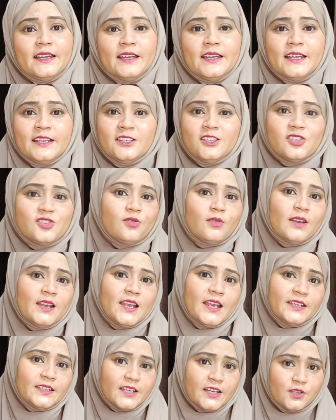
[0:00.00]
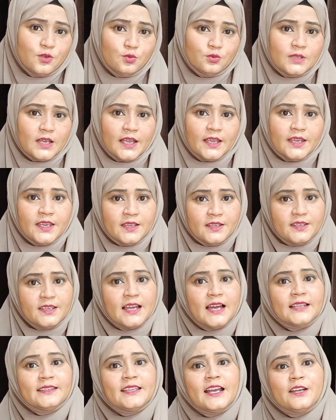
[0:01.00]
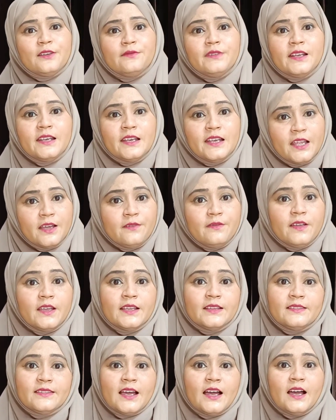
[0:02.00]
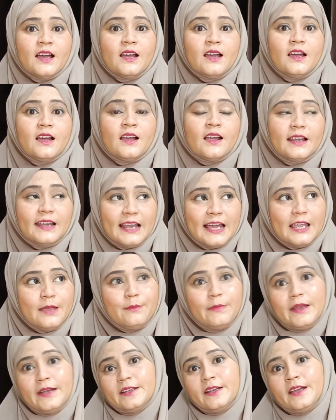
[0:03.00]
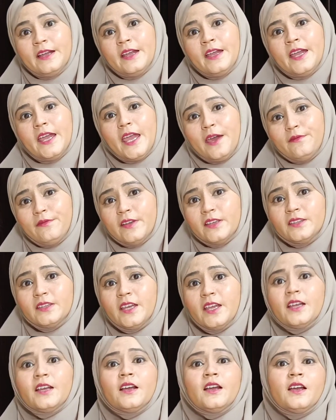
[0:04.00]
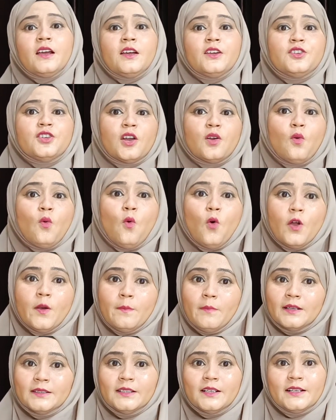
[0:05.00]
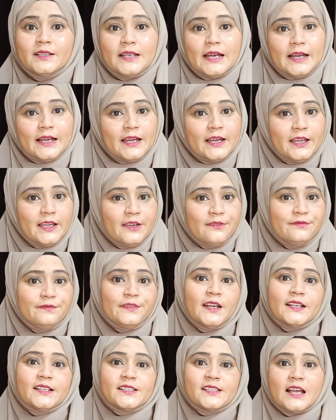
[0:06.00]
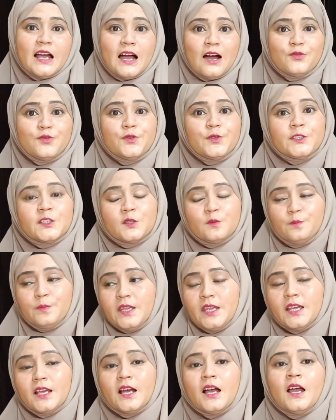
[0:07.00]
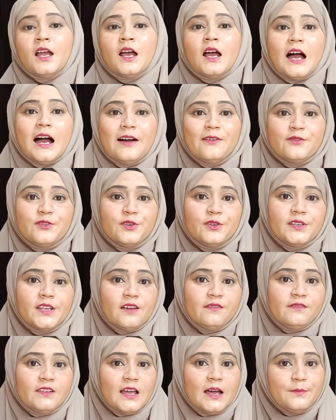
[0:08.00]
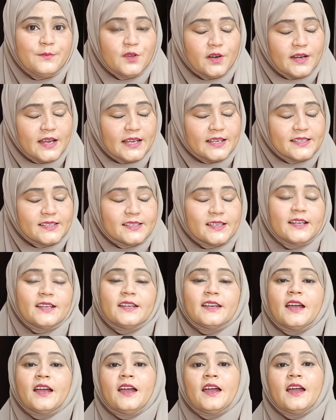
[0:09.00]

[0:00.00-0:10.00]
It is related to the area that we live in, the climate, everything. Your own mother tongue affects how you speak, how you develop your accent,